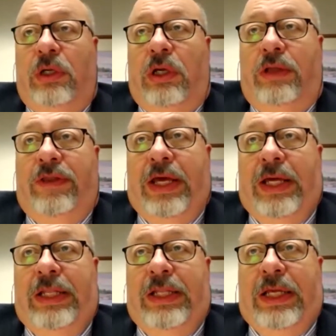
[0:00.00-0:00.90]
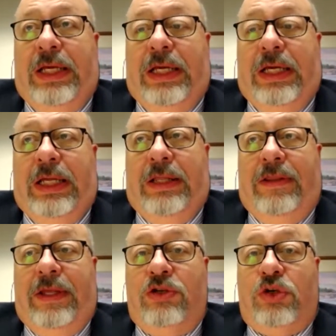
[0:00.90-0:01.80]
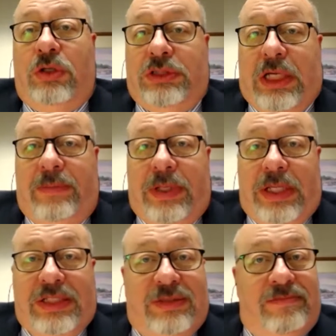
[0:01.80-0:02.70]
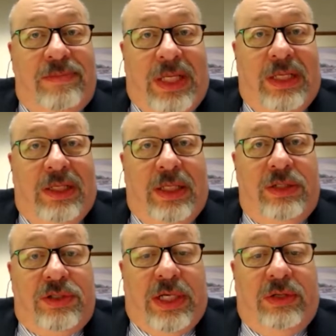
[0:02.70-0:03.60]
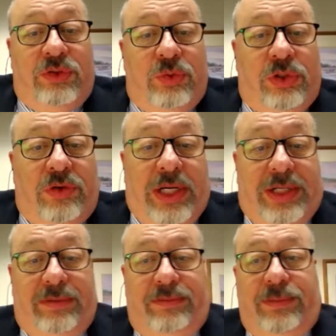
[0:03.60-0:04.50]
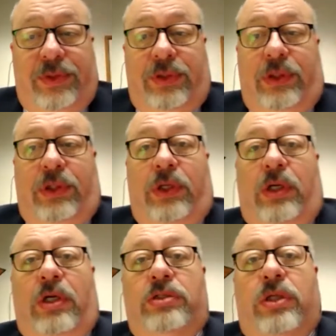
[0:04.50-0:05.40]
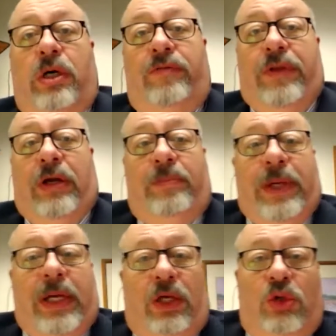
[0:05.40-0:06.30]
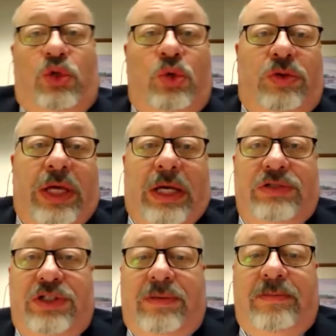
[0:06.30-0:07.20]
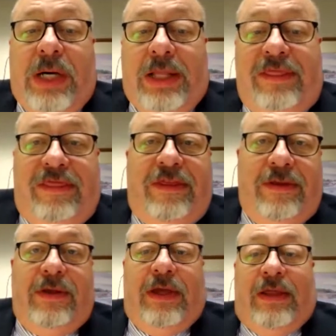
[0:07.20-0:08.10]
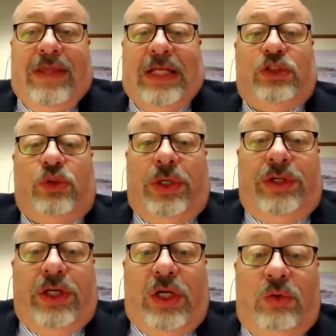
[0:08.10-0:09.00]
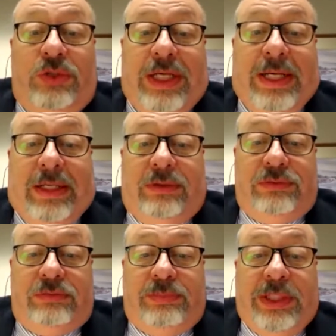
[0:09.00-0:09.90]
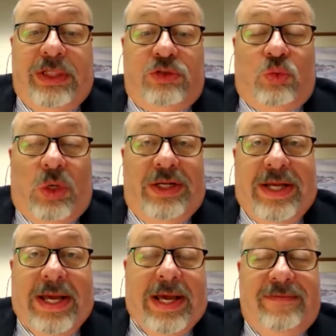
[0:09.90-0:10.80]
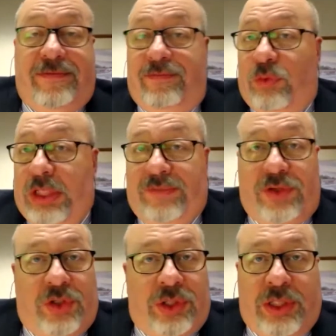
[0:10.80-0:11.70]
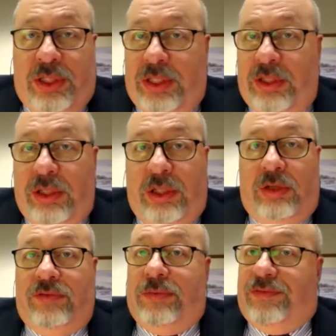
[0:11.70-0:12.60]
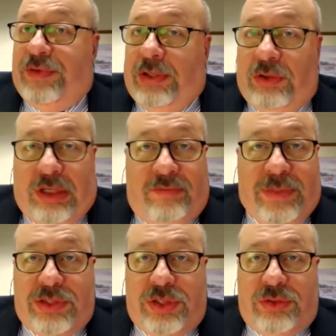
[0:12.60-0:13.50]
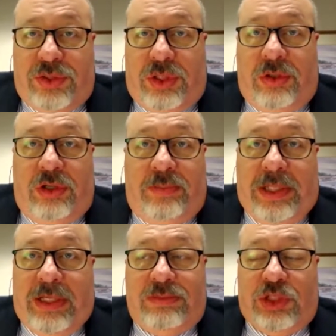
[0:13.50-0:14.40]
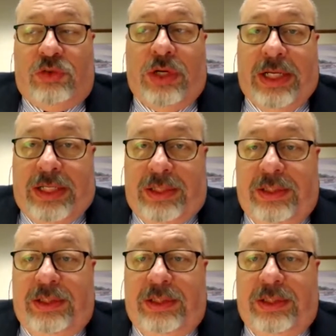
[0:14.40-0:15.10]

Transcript: Then the insurance company is immediately entitled to a credit. So if they're paying you $2,000 a month, that's going to go down because 1/2 of whatever you're getting from the federal government and Social Security becomes a credit.